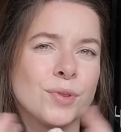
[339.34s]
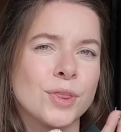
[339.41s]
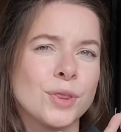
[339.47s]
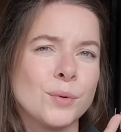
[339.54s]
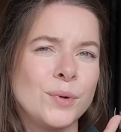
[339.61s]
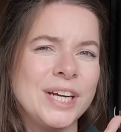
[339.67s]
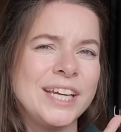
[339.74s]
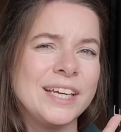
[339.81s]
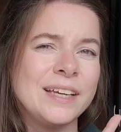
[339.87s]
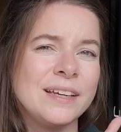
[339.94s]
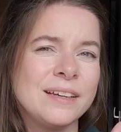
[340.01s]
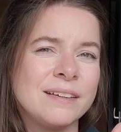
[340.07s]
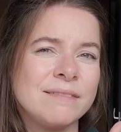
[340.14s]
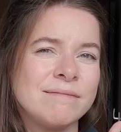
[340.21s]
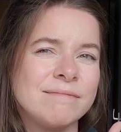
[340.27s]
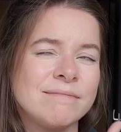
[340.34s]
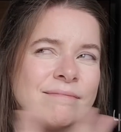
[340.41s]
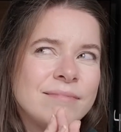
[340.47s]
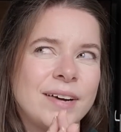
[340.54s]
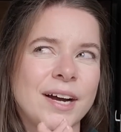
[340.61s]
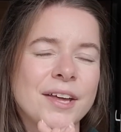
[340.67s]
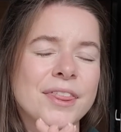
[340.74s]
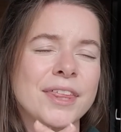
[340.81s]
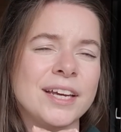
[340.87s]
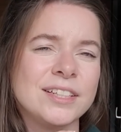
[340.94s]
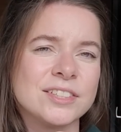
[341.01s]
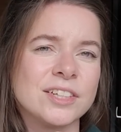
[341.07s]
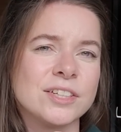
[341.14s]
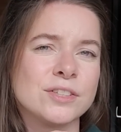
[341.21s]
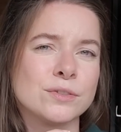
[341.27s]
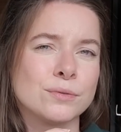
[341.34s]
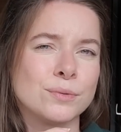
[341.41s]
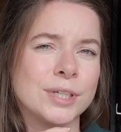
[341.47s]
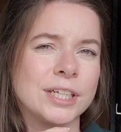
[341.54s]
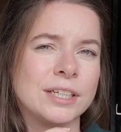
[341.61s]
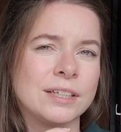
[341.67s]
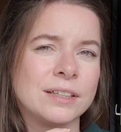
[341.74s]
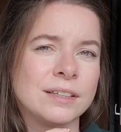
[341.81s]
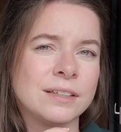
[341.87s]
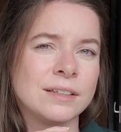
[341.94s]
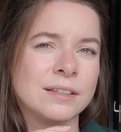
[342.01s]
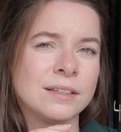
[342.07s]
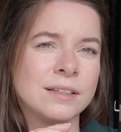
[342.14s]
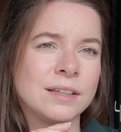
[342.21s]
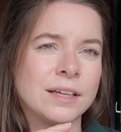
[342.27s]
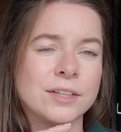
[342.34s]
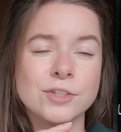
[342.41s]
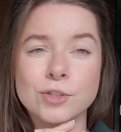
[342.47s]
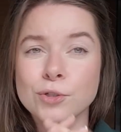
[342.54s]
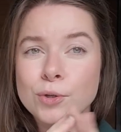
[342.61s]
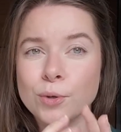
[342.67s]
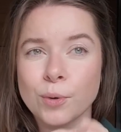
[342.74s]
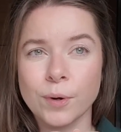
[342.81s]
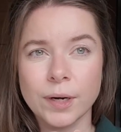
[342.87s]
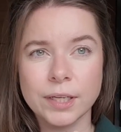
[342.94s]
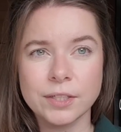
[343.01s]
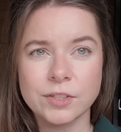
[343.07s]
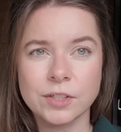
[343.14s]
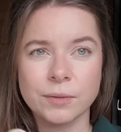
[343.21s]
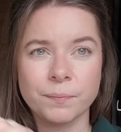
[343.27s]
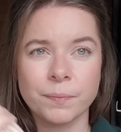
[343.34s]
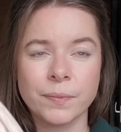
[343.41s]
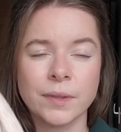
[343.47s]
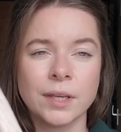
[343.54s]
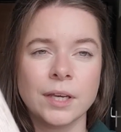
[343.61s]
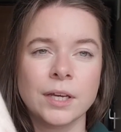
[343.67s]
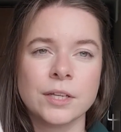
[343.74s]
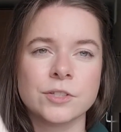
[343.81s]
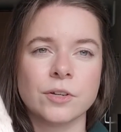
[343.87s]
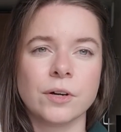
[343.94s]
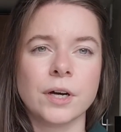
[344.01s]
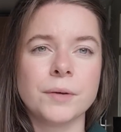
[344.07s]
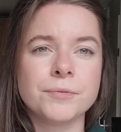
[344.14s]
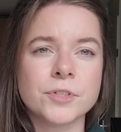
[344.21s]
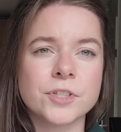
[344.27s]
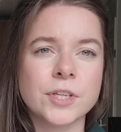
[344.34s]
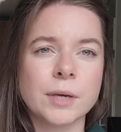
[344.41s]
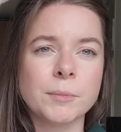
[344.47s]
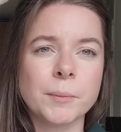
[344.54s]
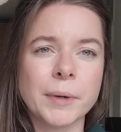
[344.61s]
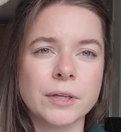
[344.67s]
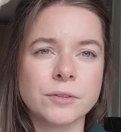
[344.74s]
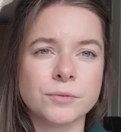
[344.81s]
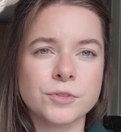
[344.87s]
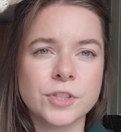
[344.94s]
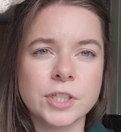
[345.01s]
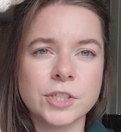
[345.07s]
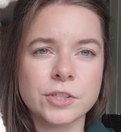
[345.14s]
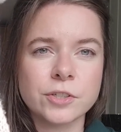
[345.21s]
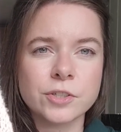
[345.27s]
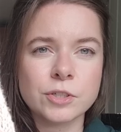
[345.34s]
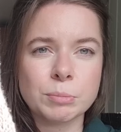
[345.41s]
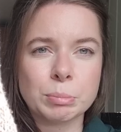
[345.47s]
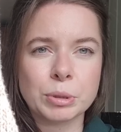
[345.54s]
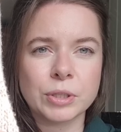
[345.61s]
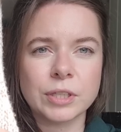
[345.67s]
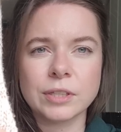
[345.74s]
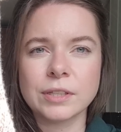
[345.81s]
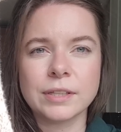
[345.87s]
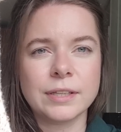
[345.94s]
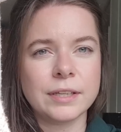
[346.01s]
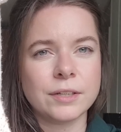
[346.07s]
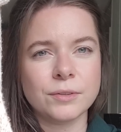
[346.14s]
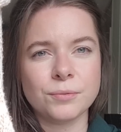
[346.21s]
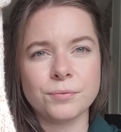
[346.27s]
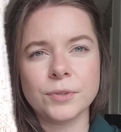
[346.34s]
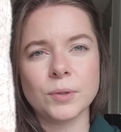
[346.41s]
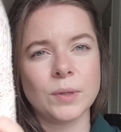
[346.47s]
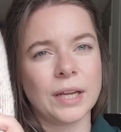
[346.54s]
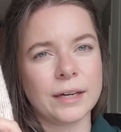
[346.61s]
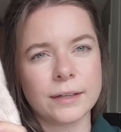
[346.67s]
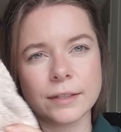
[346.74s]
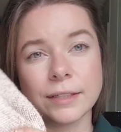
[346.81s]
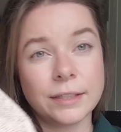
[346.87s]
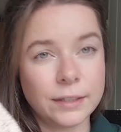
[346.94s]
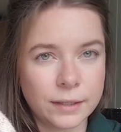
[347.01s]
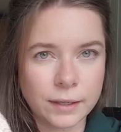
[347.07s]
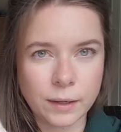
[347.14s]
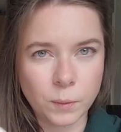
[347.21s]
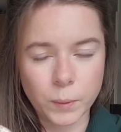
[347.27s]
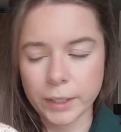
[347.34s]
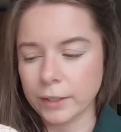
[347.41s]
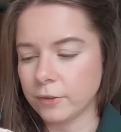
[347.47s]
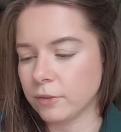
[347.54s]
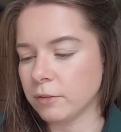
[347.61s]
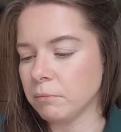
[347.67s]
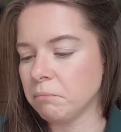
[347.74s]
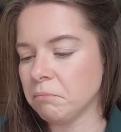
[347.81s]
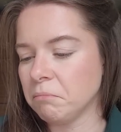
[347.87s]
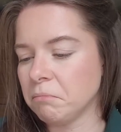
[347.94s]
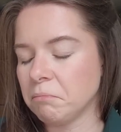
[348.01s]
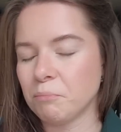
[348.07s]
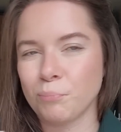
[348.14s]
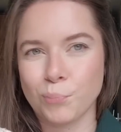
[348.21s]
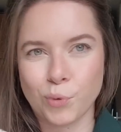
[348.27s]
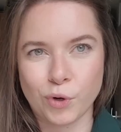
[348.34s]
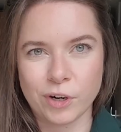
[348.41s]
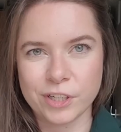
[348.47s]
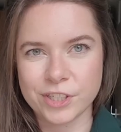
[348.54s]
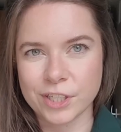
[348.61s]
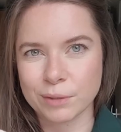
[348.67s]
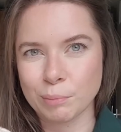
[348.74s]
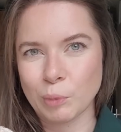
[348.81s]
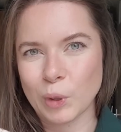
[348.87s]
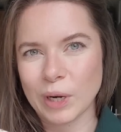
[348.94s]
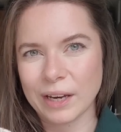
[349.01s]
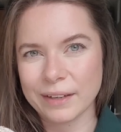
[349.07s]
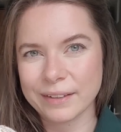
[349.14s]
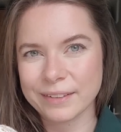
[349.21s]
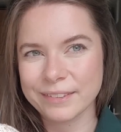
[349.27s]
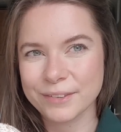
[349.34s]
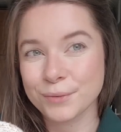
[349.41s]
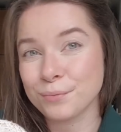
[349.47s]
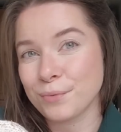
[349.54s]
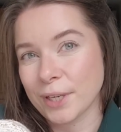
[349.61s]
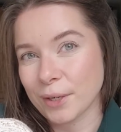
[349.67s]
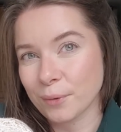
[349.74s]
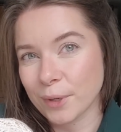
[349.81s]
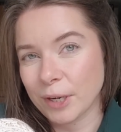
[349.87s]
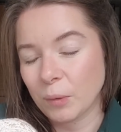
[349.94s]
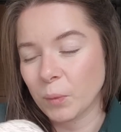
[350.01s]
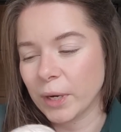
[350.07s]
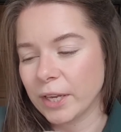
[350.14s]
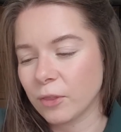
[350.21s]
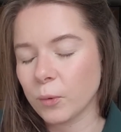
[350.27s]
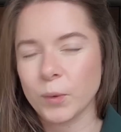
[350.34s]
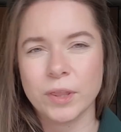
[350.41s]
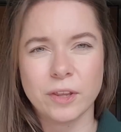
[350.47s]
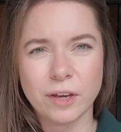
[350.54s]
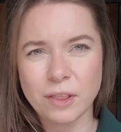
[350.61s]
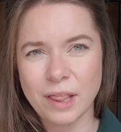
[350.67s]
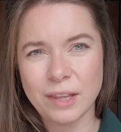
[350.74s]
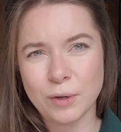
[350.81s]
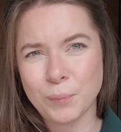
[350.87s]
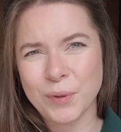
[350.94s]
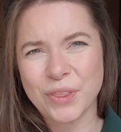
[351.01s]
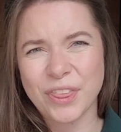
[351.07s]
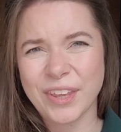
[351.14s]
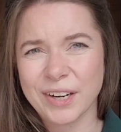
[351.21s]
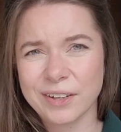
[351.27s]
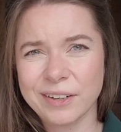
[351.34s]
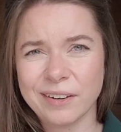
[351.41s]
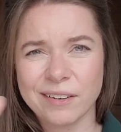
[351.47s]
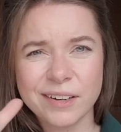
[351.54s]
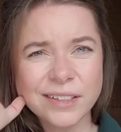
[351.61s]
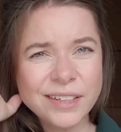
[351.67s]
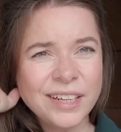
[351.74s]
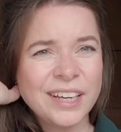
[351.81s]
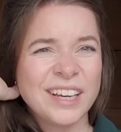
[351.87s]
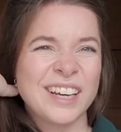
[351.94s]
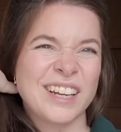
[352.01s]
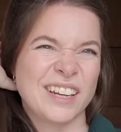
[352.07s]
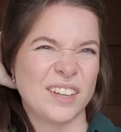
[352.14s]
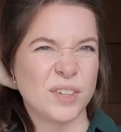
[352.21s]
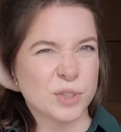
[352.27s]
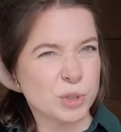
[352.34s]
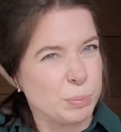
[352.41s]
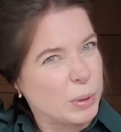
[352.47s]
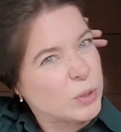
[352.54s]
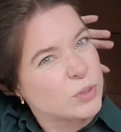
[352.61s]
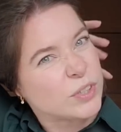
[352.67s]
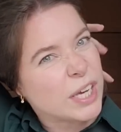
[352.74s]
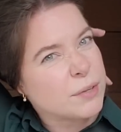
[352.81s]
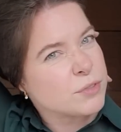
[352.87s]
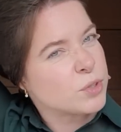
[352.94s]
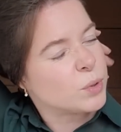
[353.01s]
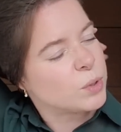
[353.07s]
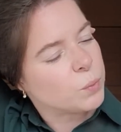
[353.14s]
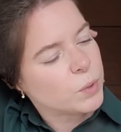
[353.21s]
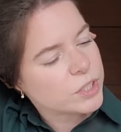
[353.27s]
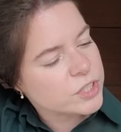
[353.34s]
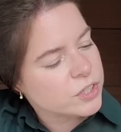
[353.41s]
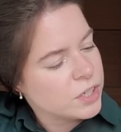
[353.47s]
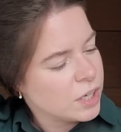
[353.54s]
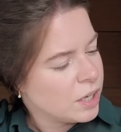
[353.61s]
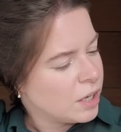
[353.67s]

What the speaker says: 3, I think size 3. It's crazy. So I have the same amount of stitches, but it didn't feel like a DK weight project, more like fingering weight with a little bit thicker yarn than you're supposed to have. So it was